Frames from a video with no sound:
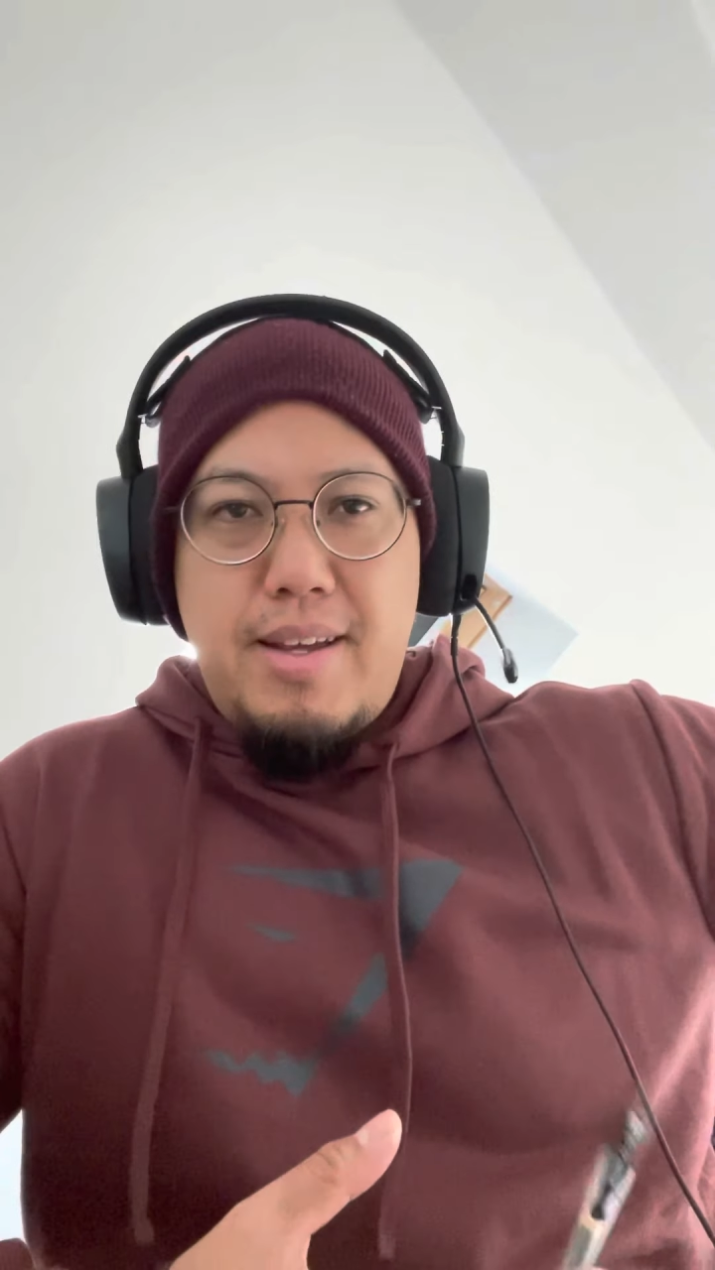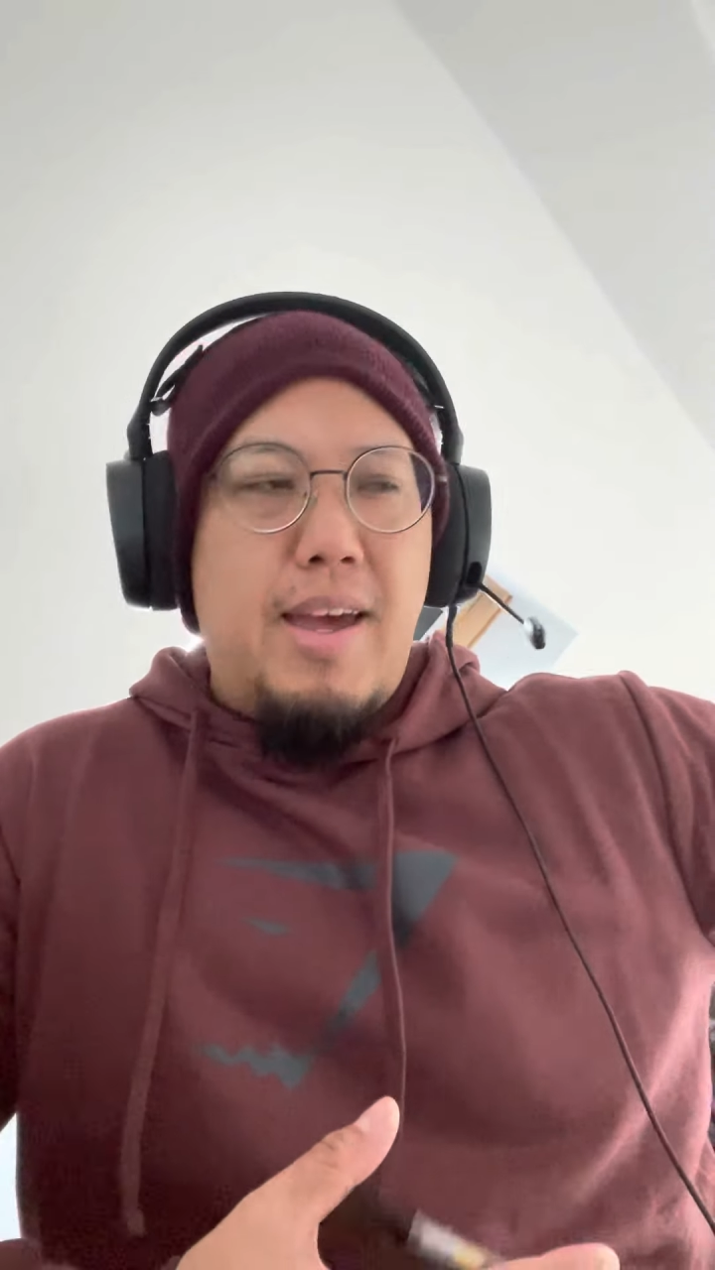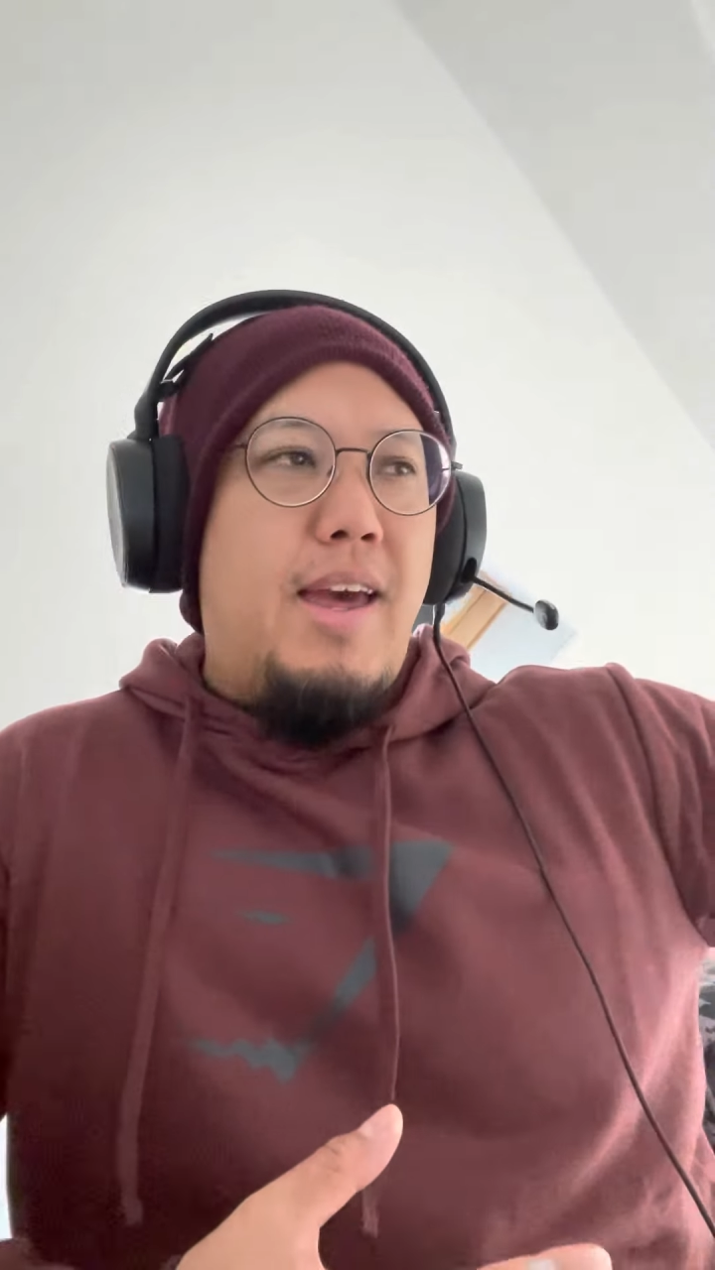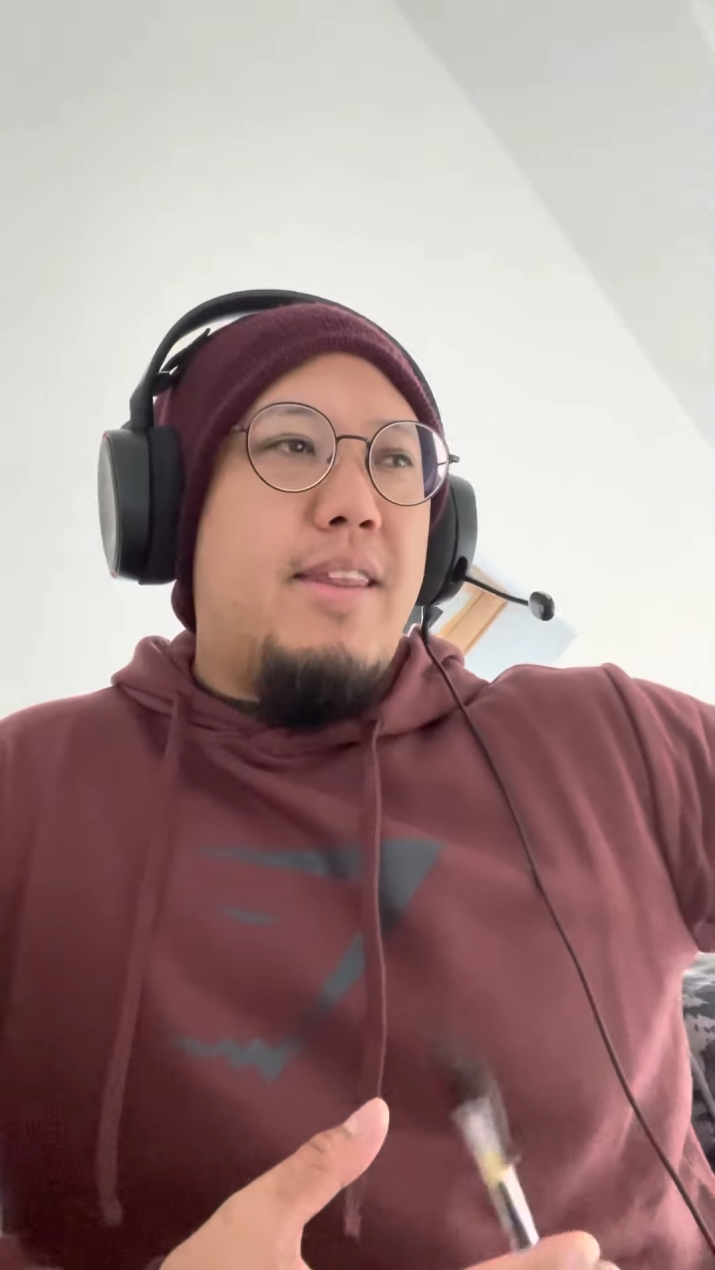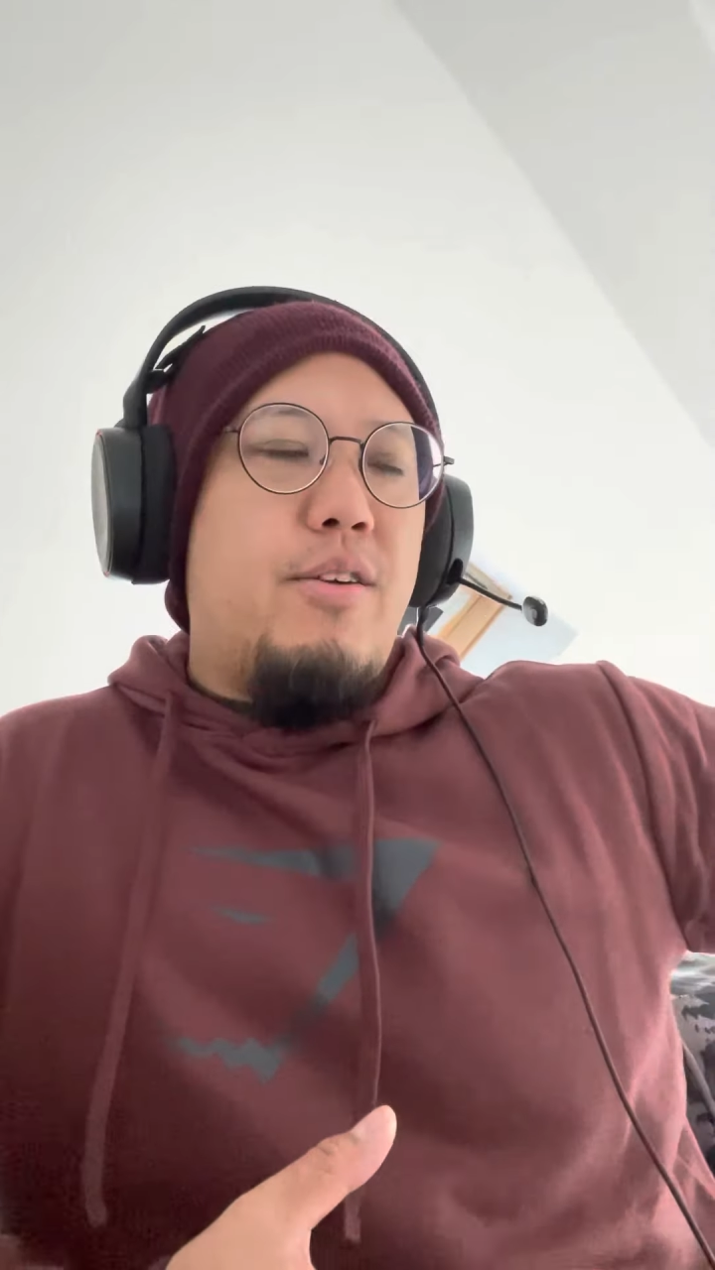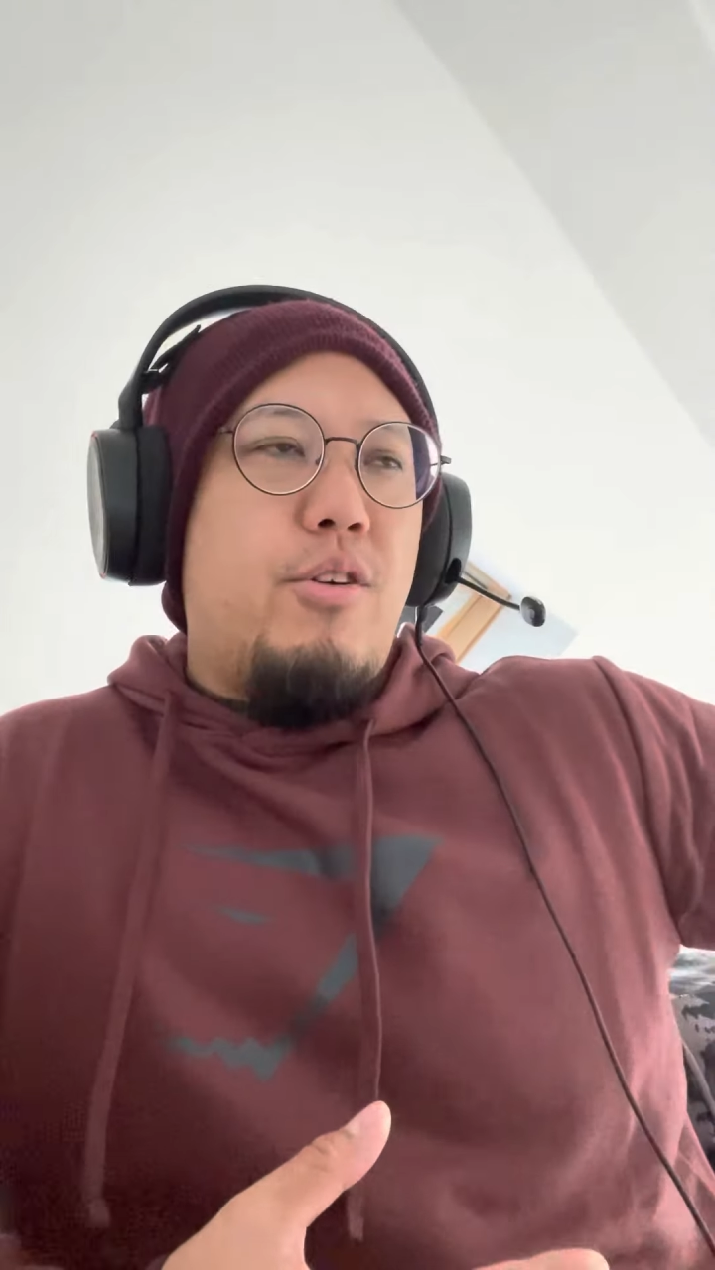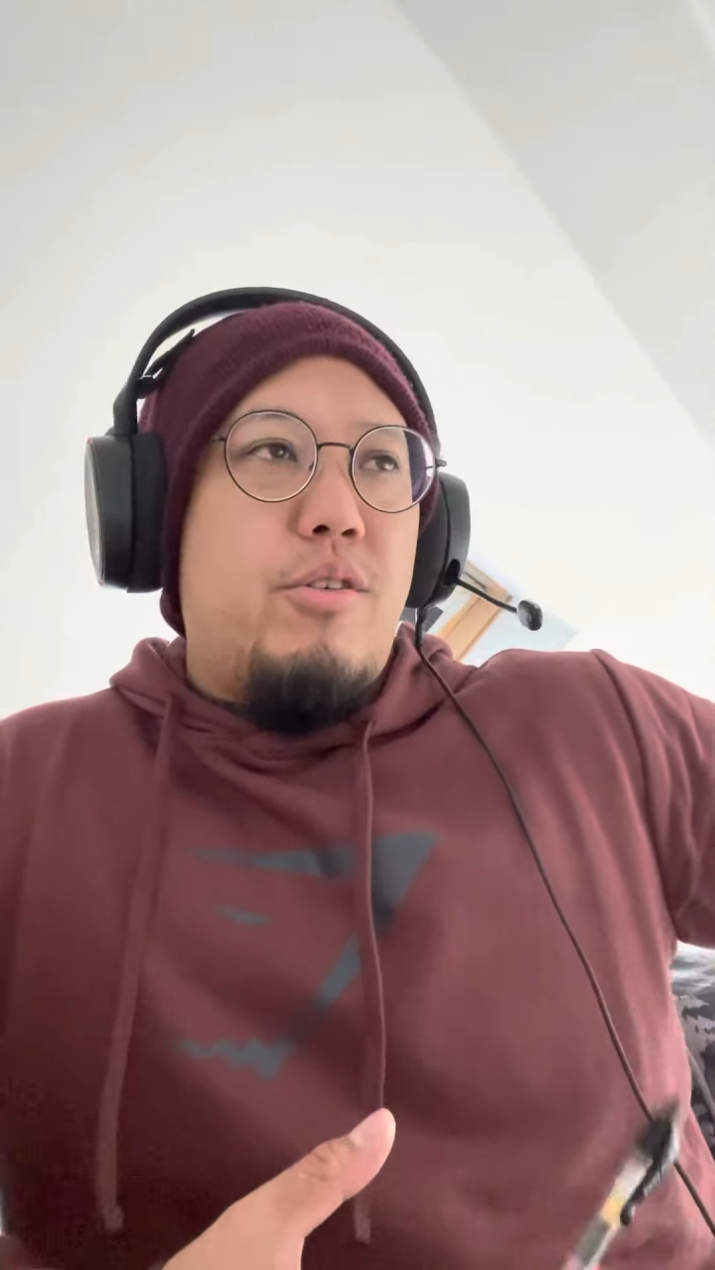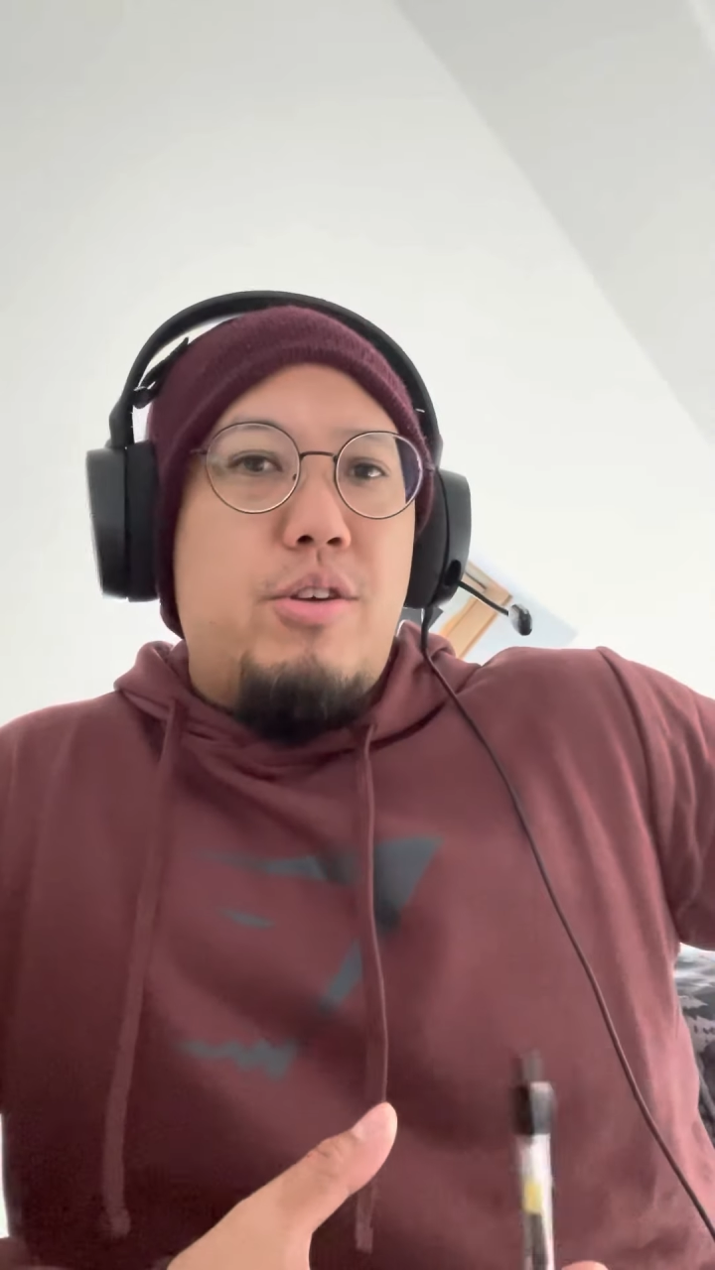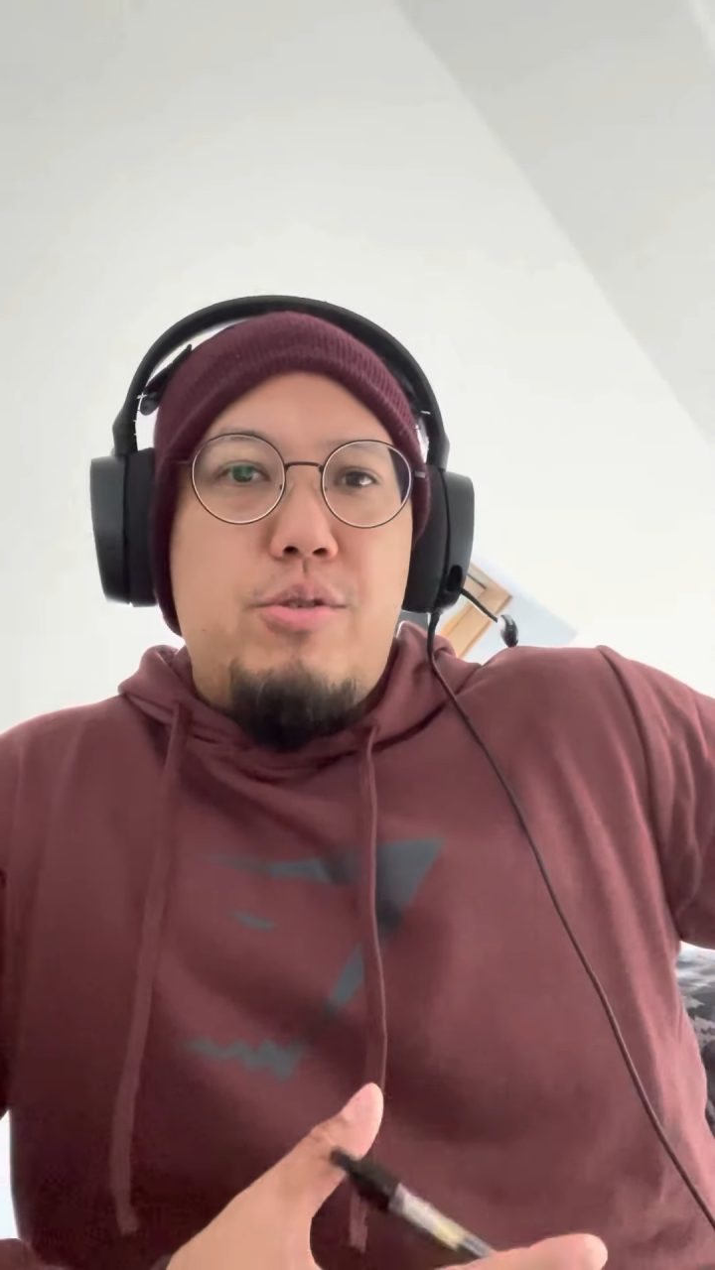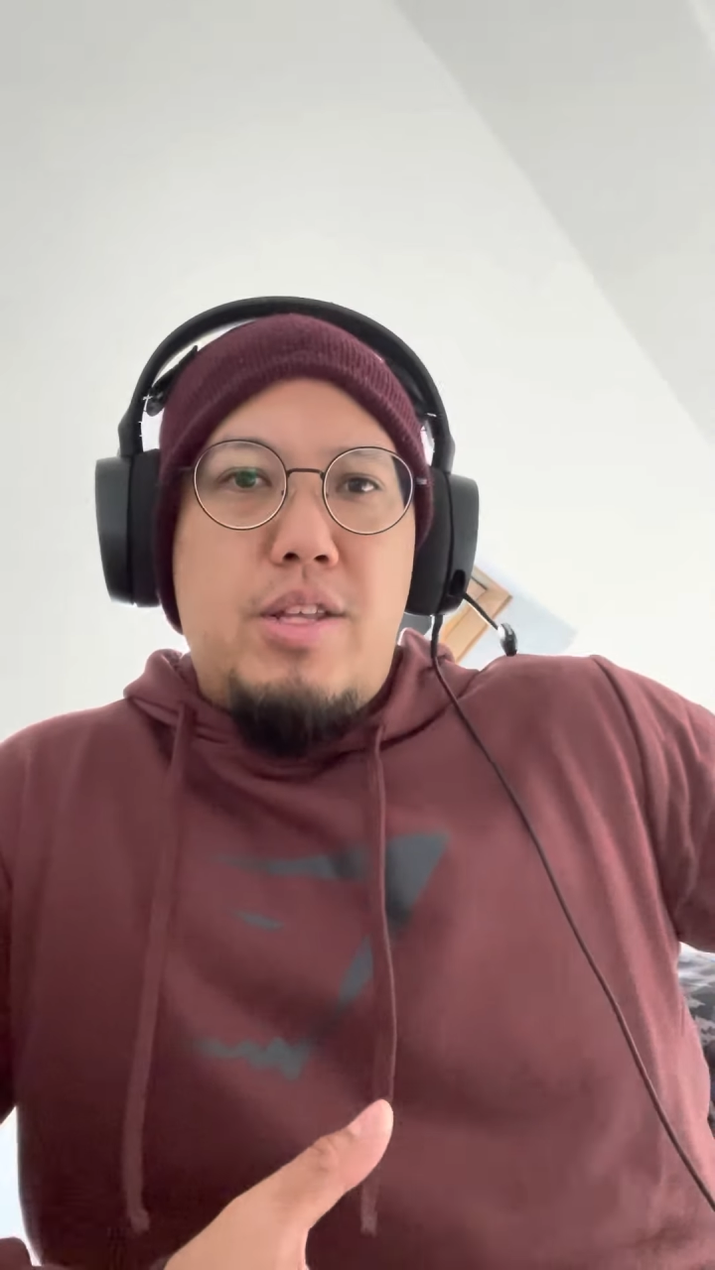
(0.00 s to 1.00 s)
and they're
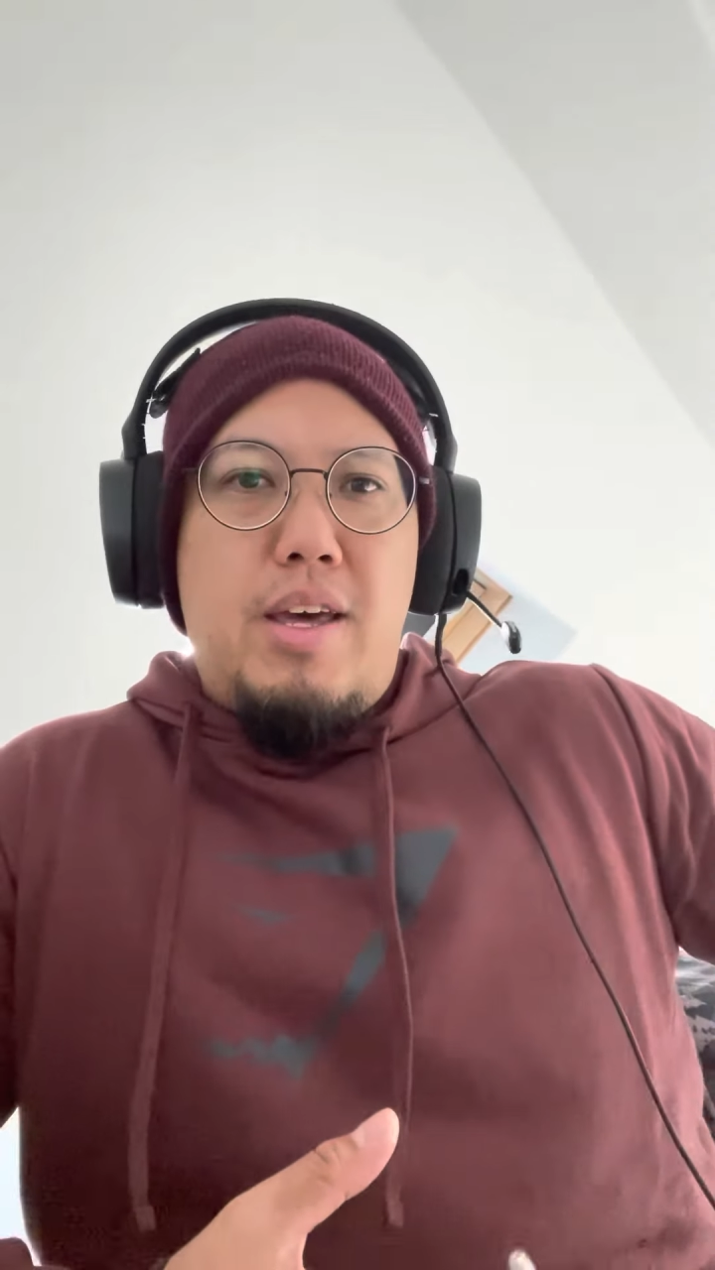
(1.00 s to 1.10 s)
already using